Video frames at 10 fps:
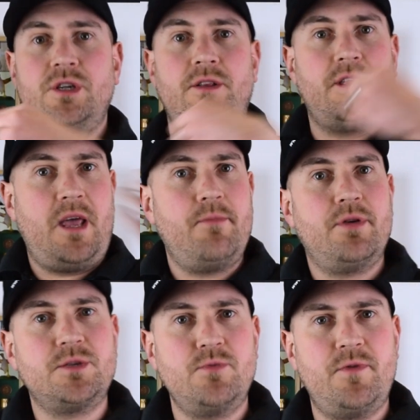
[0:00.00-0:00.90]
and the
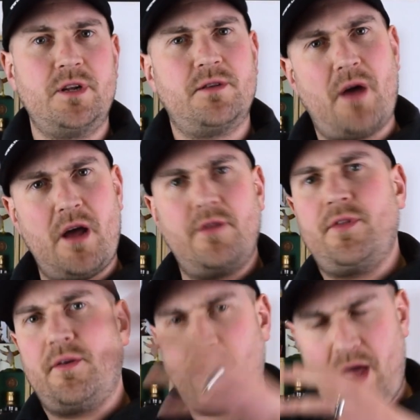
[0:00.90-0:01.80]
temperance movement in Ireland
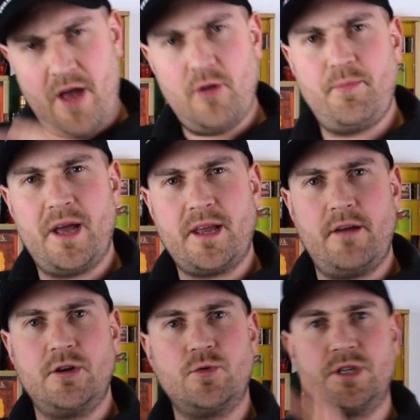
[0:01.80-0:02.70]
that held back
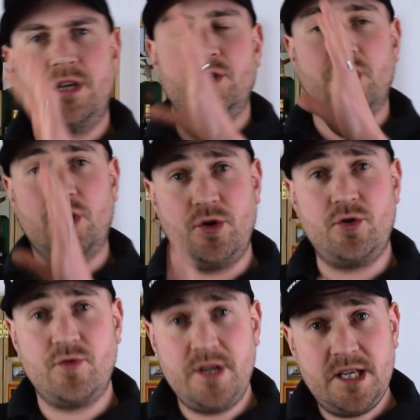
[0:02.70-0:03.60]
Irish whiskey. There's a good
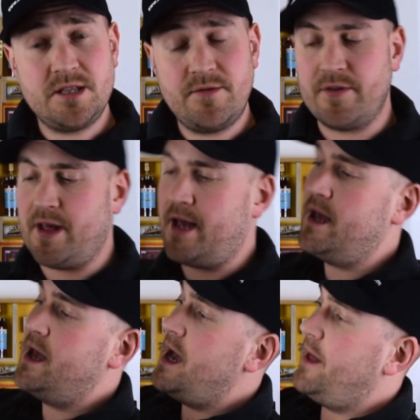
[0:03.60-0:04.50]
reason for that,
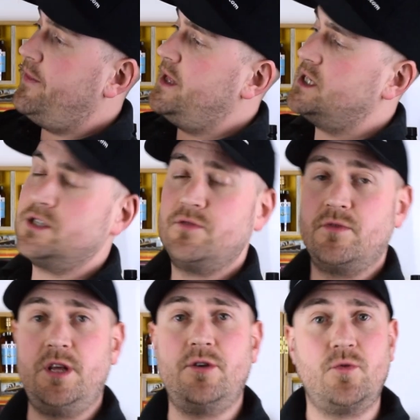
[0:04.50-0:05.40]
and this is a
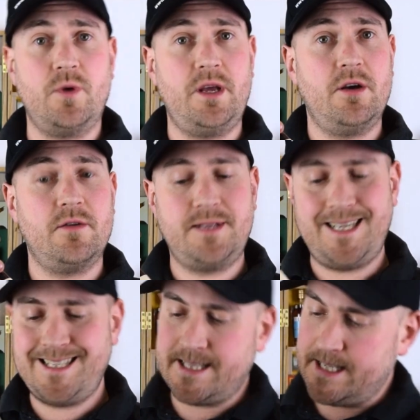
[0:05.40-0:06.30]
really good way of
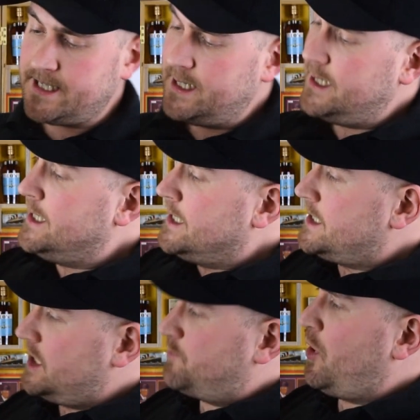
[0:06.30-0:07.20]
testing this.
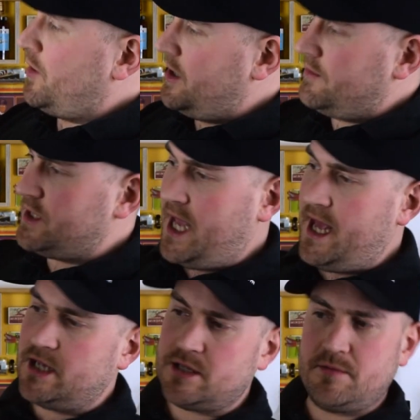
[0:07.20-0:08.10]
This bottle here, this
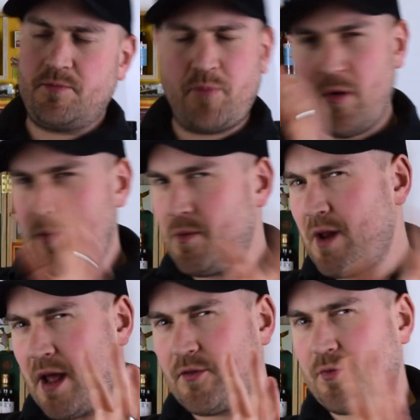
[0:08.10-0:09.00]
Hague's, probably we
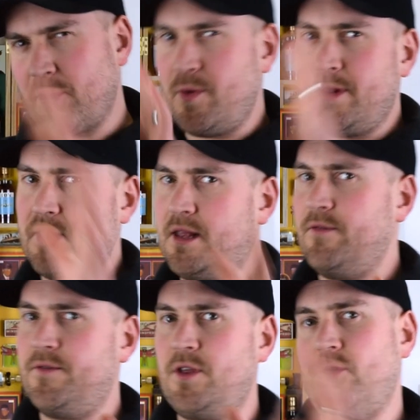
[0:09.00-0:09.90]
reckon from between
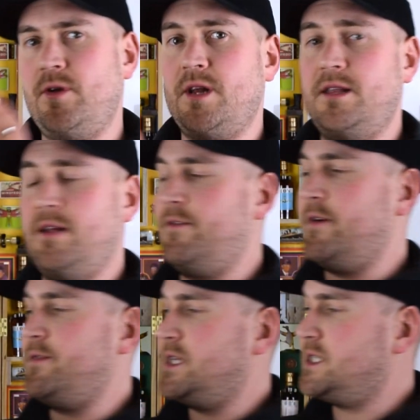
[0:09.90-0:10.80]
1952 and
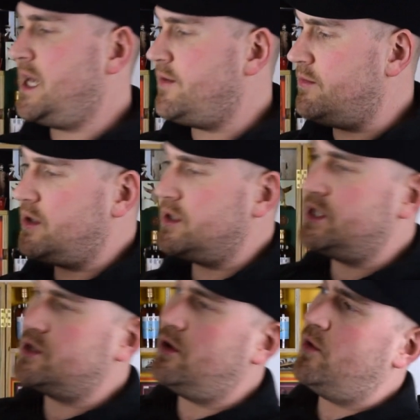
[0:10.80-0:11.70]
1957 because
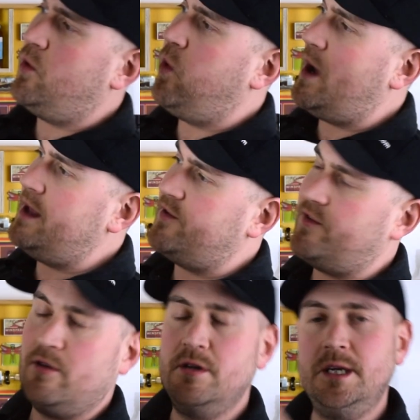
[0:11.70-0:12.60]
it's got the white
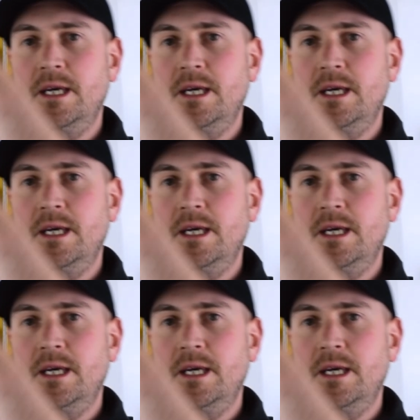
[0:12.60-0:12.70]
seal,